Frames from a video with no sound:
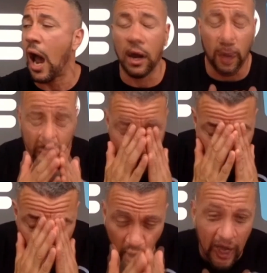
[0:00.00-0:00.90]
and I kid
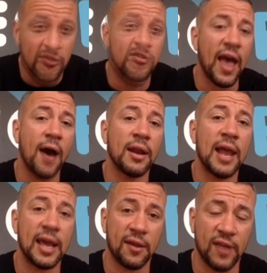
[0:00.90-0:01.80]
you not, he sat on a
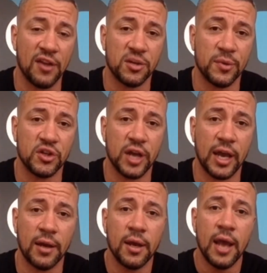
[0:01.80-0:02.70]
leg extension
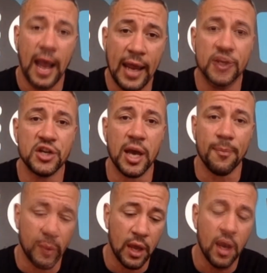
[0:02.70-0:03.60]
machine in the gym,